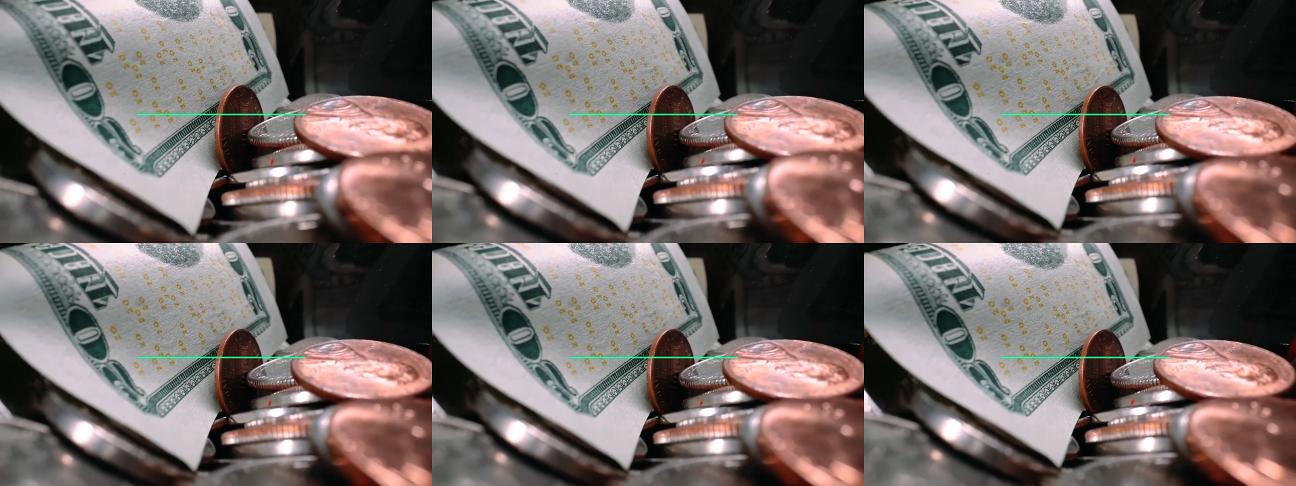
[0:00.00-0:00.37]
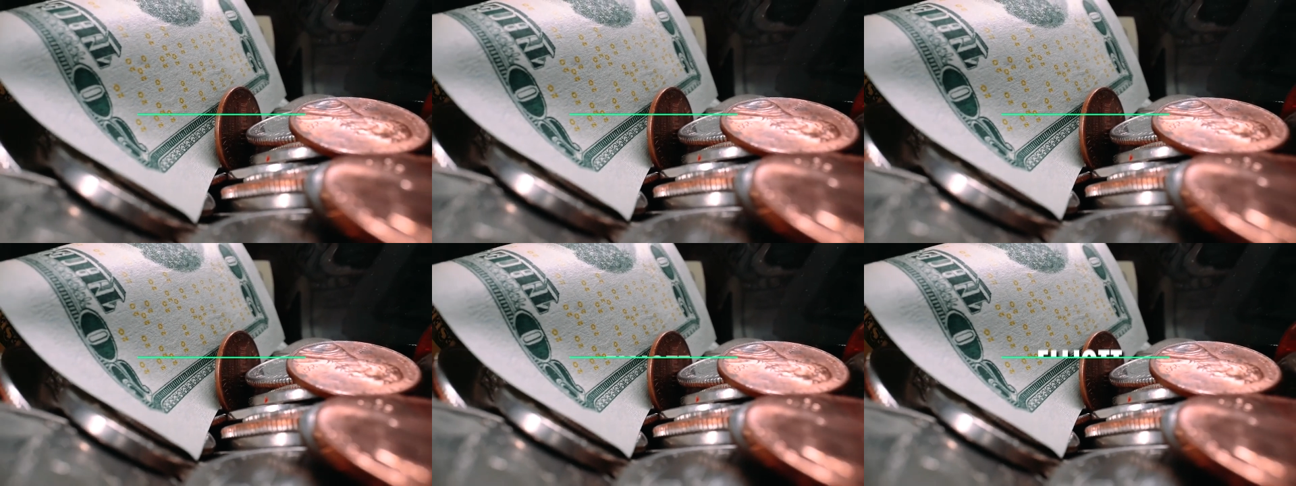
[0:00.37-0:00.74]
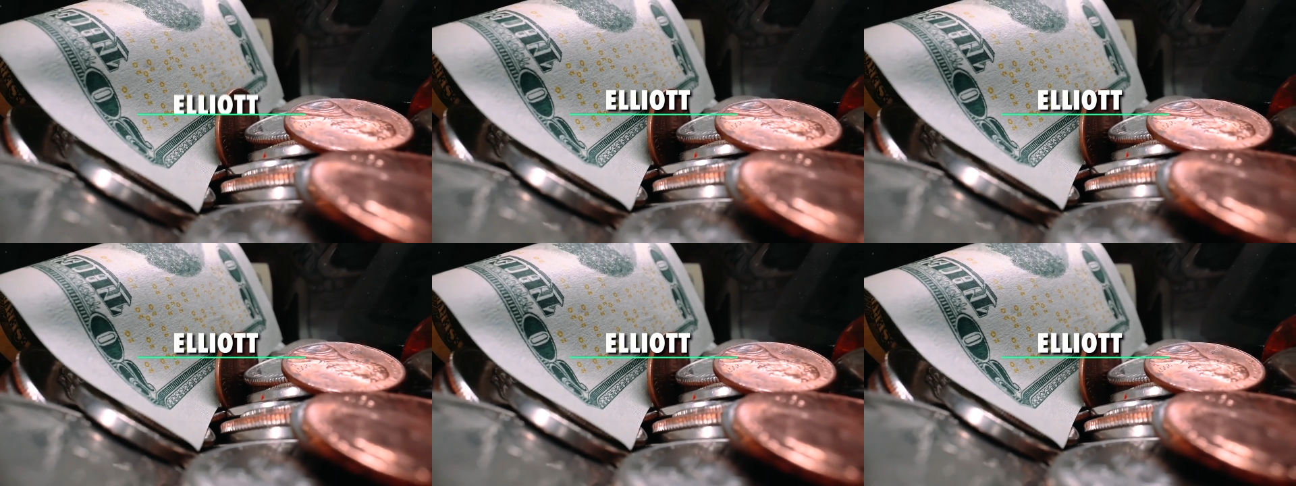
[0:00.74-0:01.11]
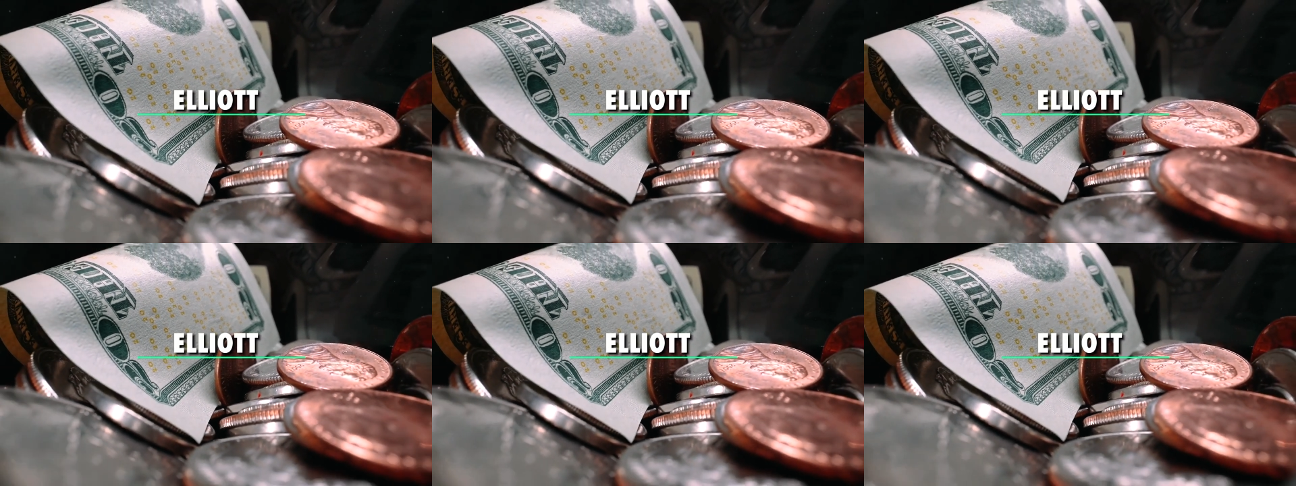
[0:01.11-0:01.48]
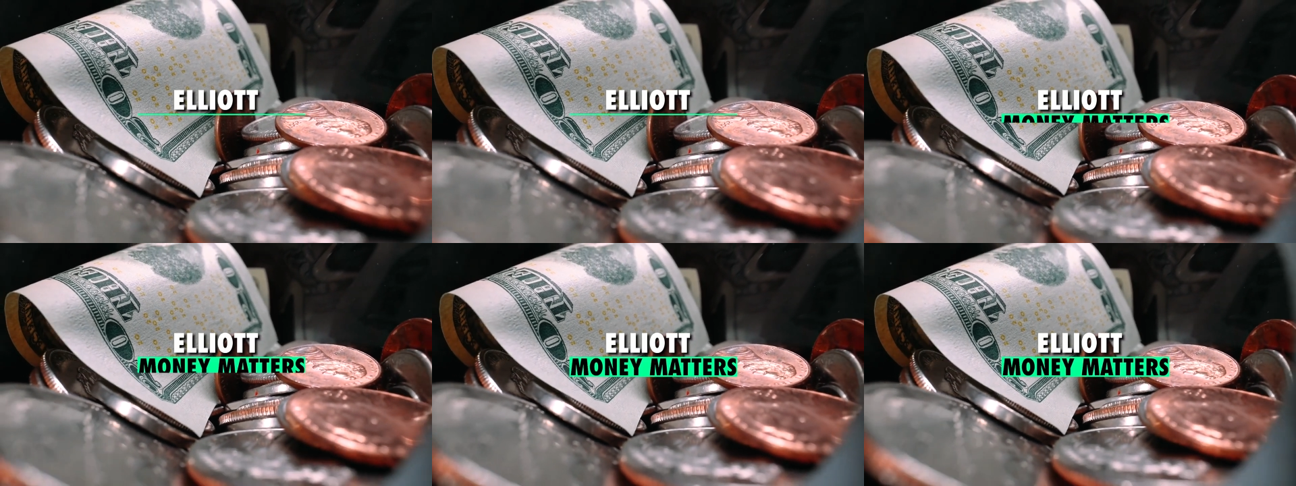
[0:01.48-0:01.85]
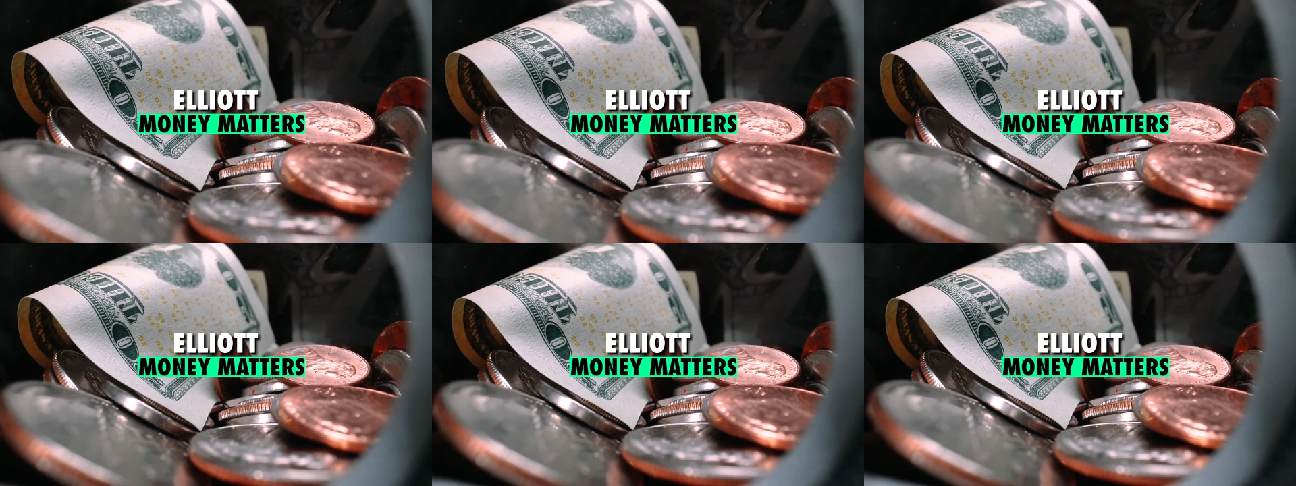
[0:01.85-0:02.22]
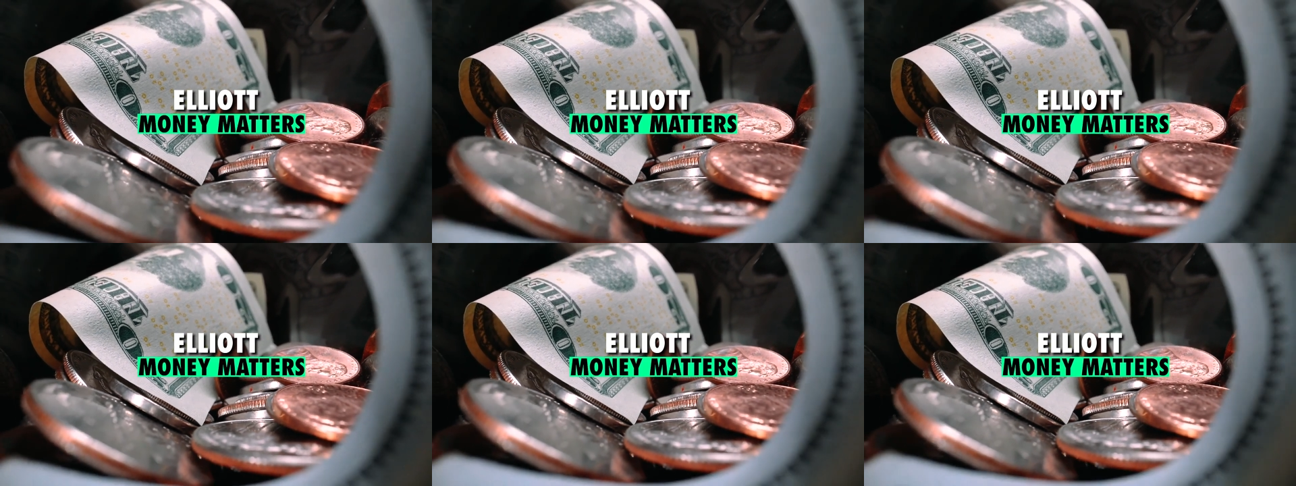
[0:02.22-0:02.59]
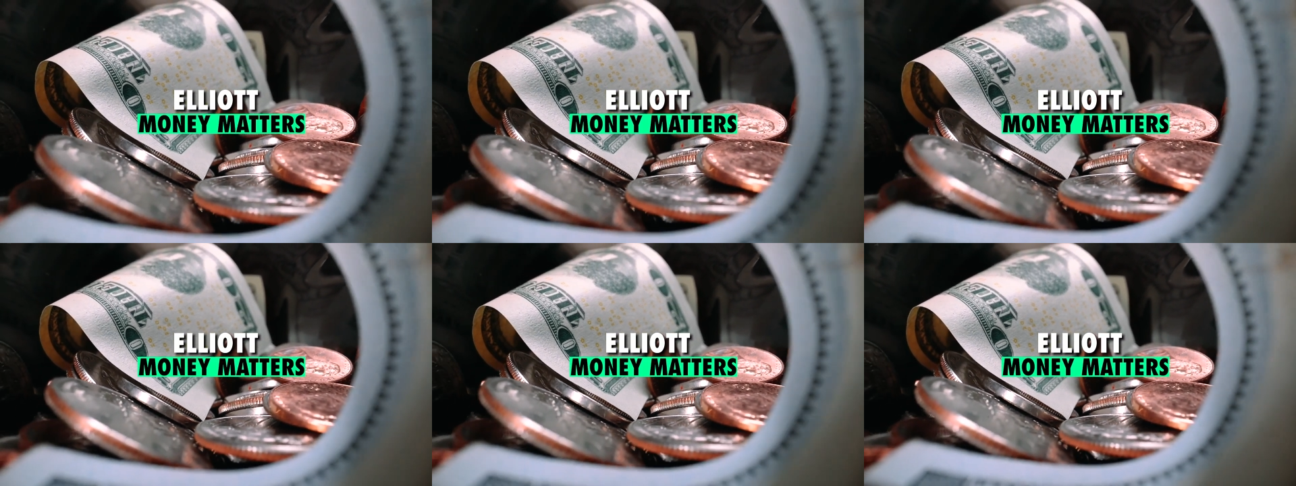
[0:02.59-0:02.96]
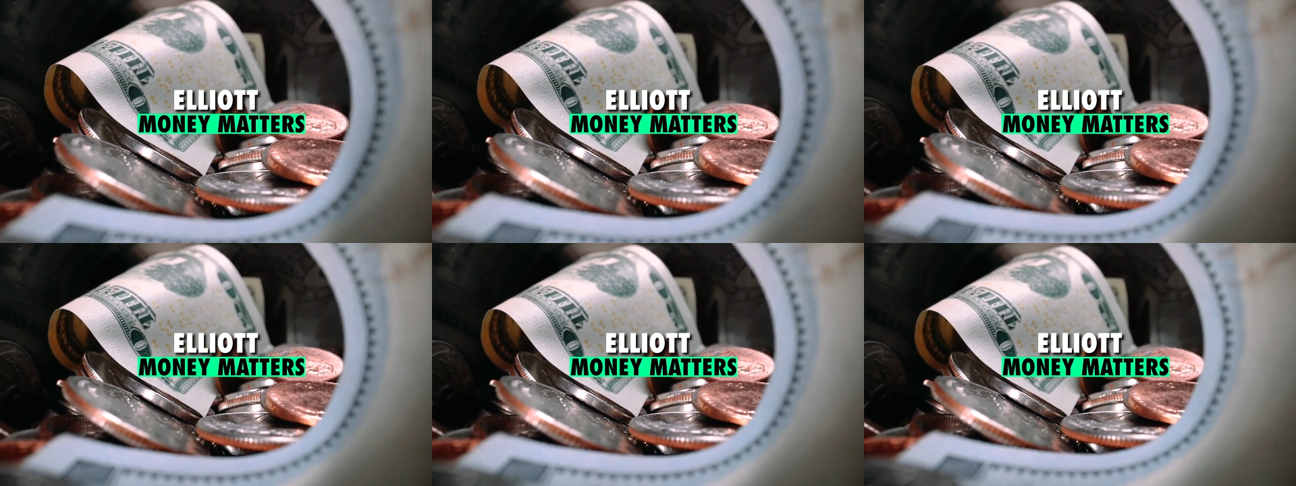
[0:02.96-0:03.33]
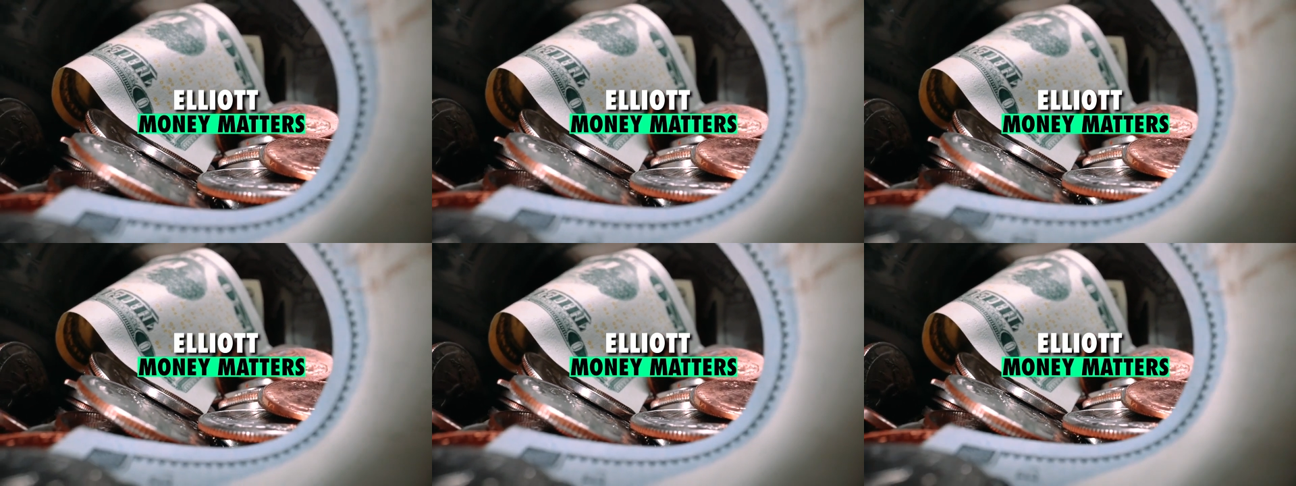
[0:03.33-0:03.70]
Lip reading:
Nobody's mouth can be seen.